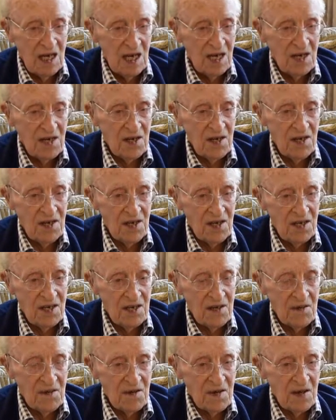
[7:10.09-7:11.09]
And
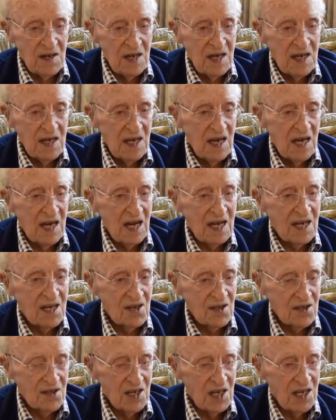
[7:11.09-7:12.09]
uh, I
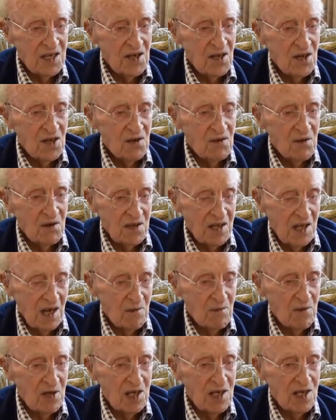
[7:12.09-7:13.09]
continued with the
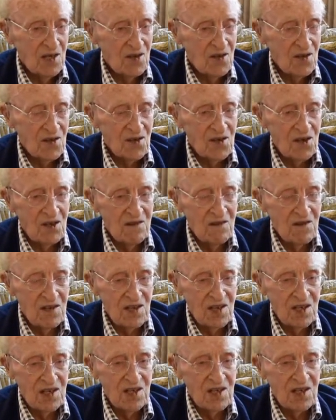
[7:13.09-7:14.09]
ammunition
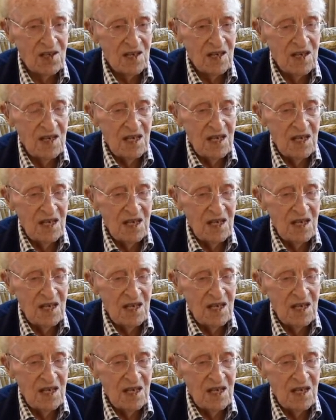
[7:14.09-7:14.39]
services